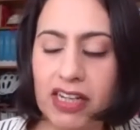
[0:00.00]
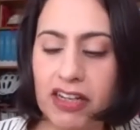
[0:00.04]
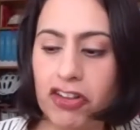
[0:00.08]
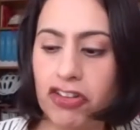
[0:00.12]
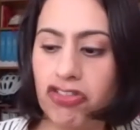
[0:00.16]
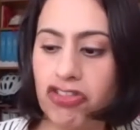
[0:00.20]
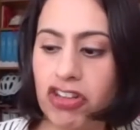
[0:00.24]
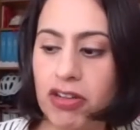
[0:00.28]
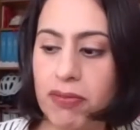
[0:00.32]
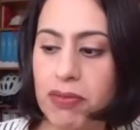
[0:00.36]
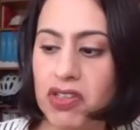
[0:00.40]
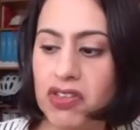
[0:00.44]

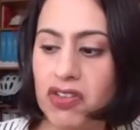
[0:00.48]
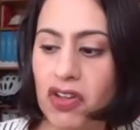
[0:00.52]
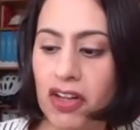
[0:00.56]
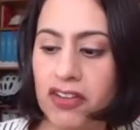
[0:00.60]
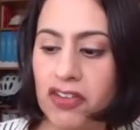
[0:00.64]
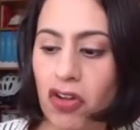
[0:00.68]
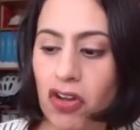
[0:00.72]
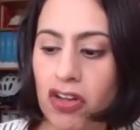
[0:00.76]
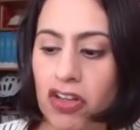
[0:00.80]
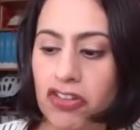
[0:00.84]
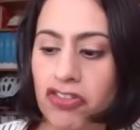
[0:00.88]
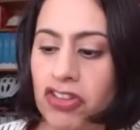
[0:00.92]
extremist
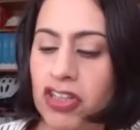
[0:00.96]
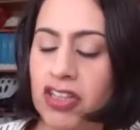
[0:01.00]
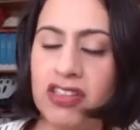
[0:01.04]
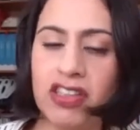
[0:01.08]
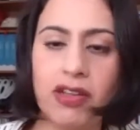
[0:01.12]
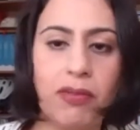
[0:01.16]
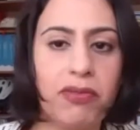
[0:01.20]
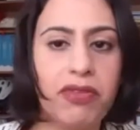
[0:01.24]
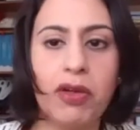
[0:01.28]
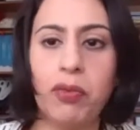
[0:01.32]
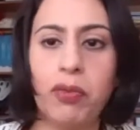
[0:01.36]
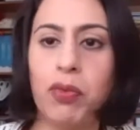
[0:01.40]
ideology is
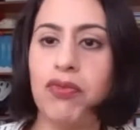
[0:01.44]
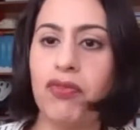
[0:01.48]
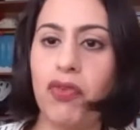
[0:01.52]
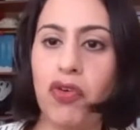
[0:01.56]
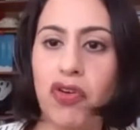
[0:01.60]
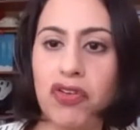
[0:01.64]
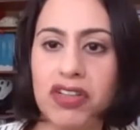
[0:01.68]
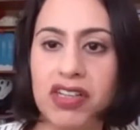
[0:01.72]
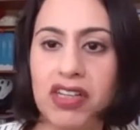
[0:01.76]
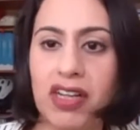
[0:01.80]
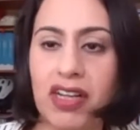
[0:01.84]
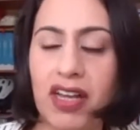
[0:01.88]
something we've
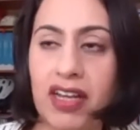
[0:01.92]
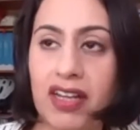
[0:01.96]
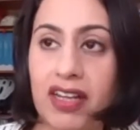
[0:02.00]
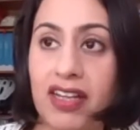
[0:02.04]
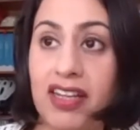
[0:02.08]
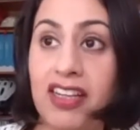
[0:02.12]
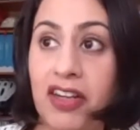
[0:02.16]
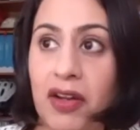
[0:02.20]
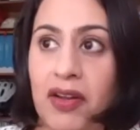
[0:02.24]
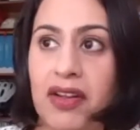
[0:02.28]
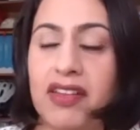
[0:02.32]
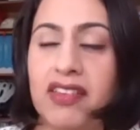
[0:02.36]
already
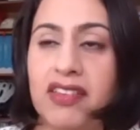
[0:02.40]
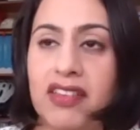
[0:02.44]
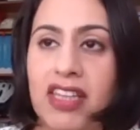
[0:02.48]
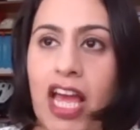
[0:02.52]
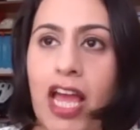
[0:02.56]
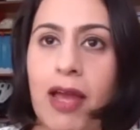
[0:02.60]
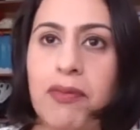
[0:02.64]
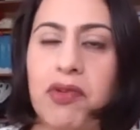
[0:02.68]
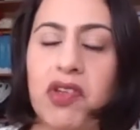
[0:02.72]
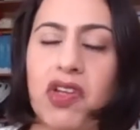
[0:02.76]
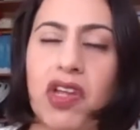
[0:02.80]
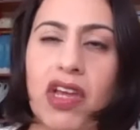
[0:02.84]

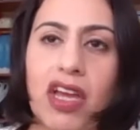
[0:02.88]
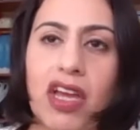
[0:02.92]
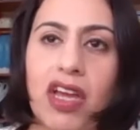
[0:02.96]
accept.